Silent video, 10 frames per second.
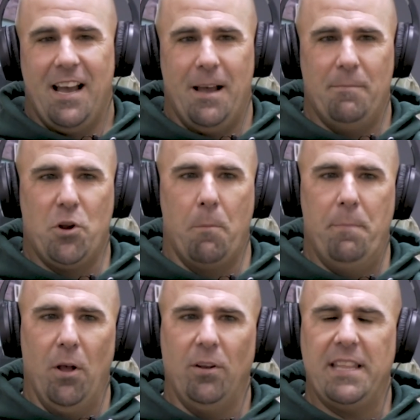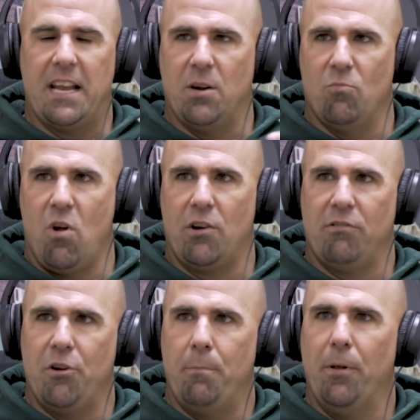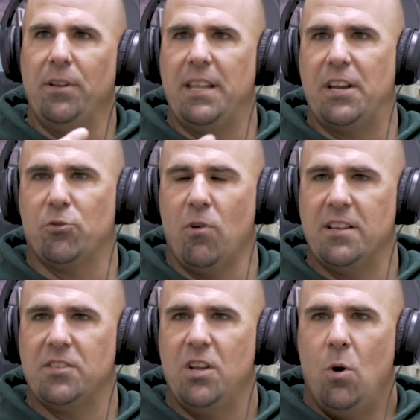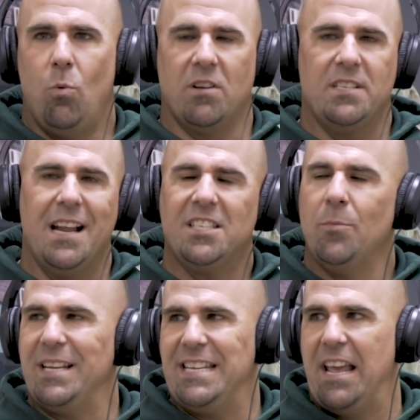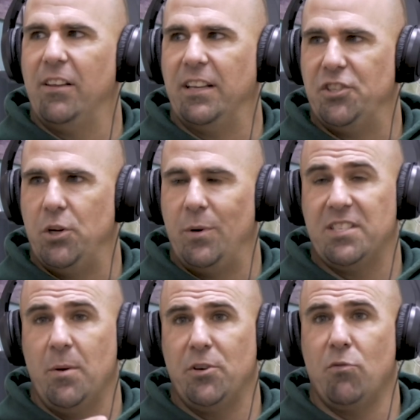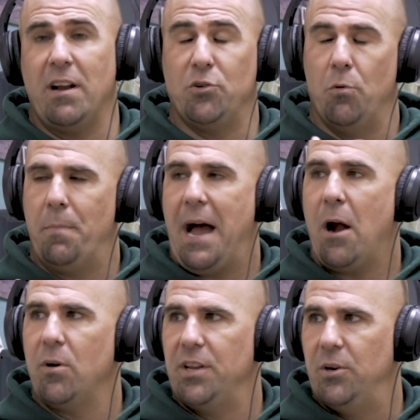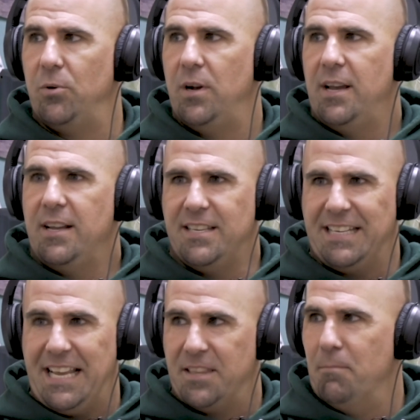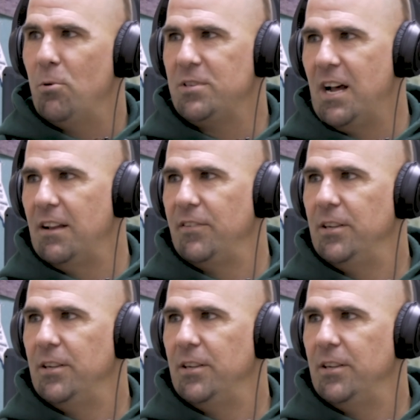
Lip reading: You're building that camaraderie, you're building that trust where it's not someone yelling at you, it's someone trying to empower you to get the most out of